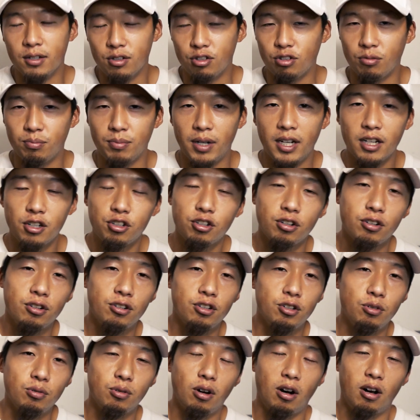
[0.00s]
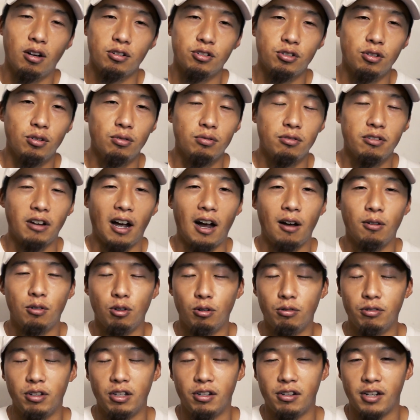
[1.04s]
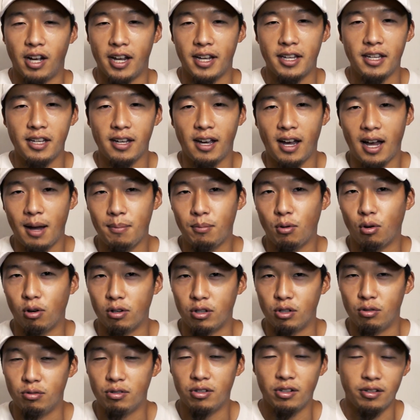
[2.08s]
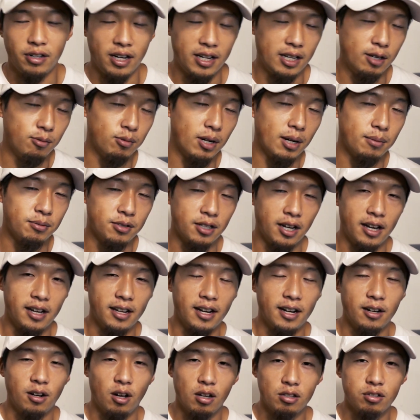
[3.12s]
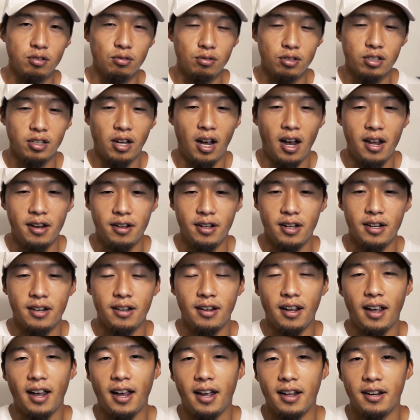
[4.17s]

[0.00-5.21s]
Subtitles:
So make sure you also download the Nike app or use the Nike website and also sign in